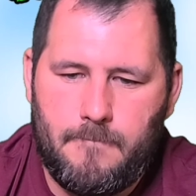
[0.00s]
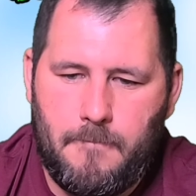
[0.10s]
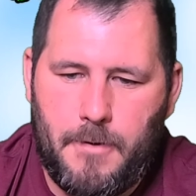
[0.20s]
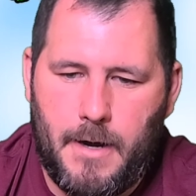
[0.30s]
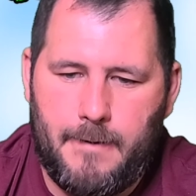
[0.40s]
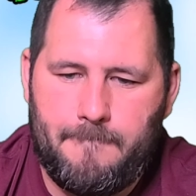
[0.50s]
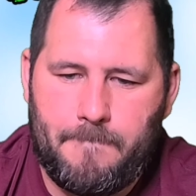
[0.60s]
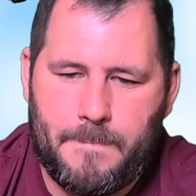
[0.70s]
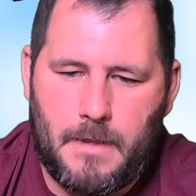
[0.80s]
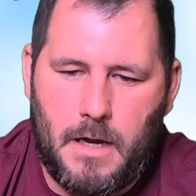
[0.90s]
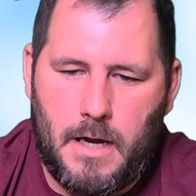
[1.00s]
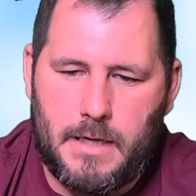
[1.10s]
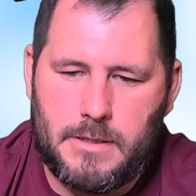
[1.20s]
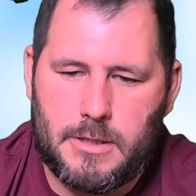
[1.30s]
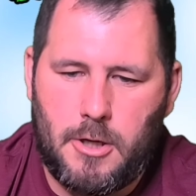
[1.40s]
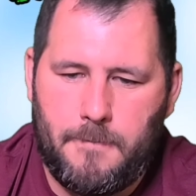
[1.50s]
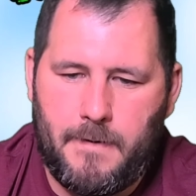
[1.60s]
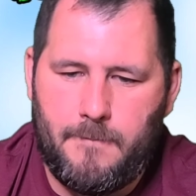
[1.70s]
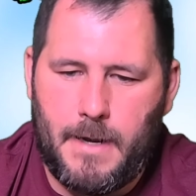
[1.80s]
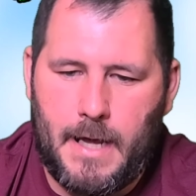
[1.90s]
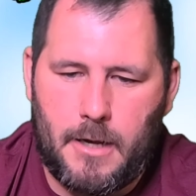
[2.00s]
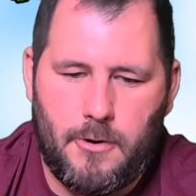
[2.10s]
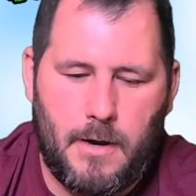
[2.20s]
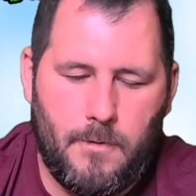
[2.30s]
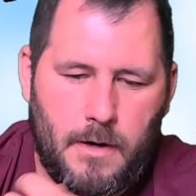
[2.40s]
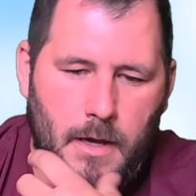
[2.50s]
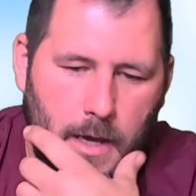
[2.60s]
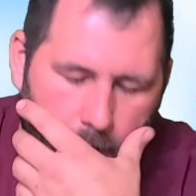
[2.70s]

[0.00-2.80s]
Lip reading: but I just hope everybody had a great one.